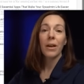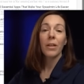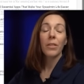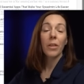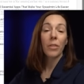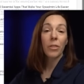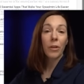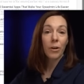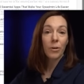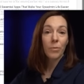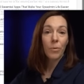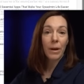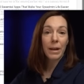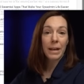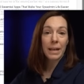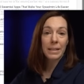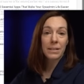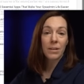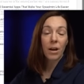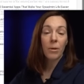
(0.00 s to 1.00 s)
The third one
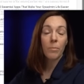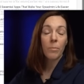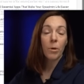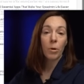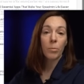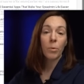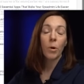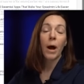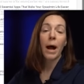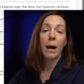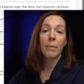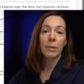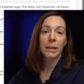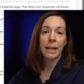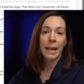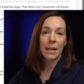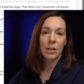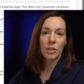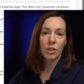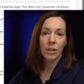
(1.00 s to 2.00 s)
is our mobile
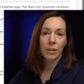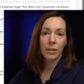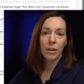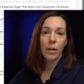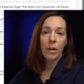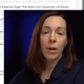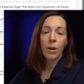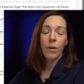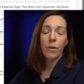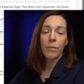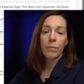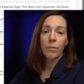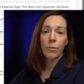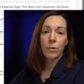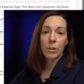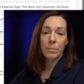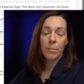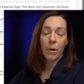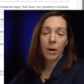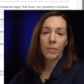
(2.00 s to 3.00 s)
application for
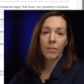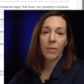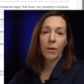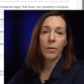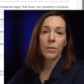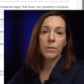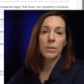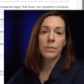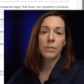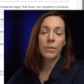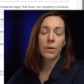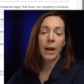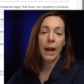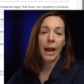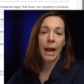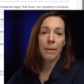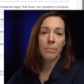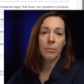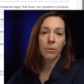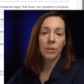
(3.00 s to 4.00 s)
smartphones, for
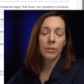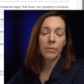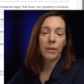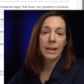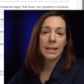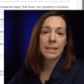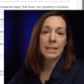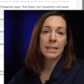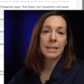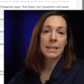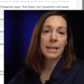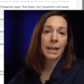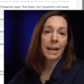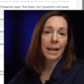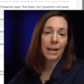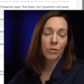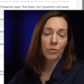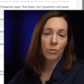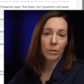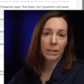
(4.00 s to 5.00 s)
Apple devices and
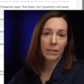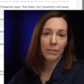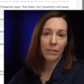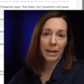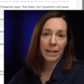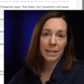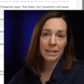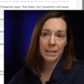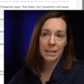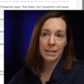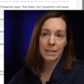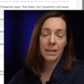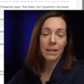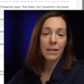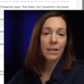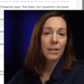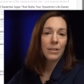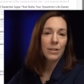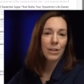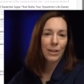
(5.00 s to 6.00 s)
Android devices,
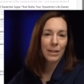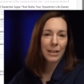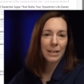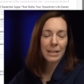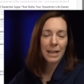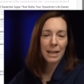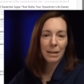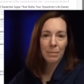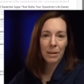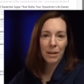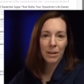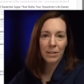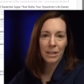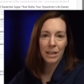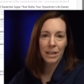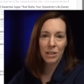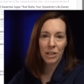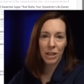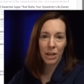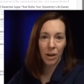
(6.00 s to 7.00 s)
so you can take
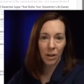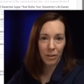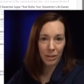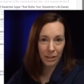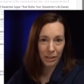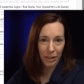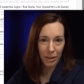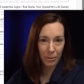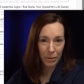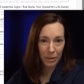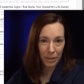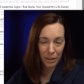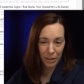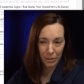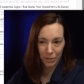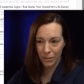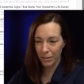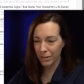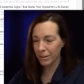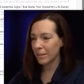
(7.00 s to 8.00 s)
PRTG on the go with
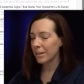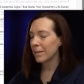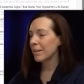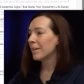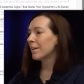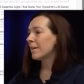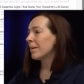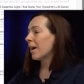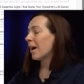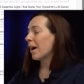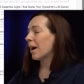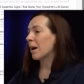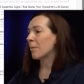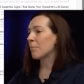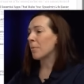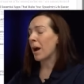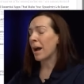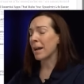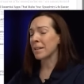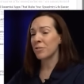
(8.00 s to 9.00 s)
you.
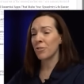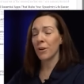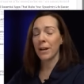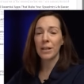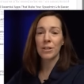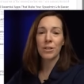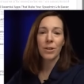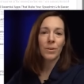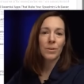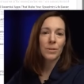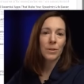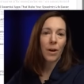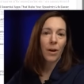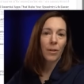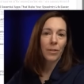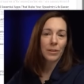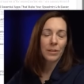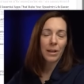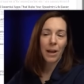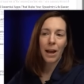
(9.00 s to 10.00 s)
Um, i at trade shows all
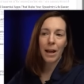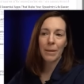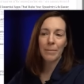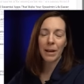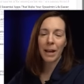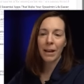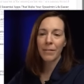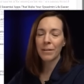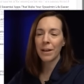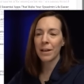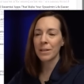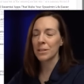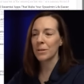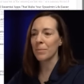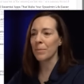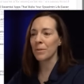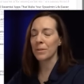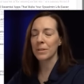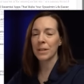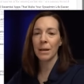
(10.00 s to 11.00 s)
the time, and I have
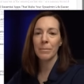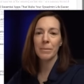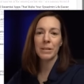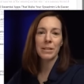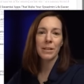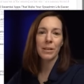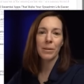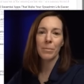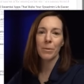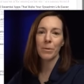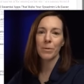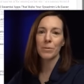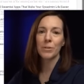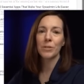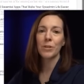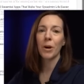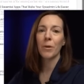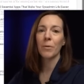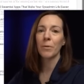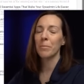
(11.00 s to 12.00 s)
customers come into the booth
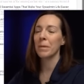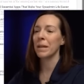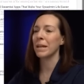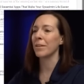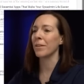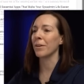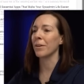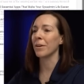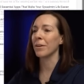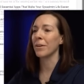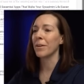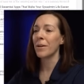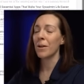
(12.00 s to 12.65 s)
showing me their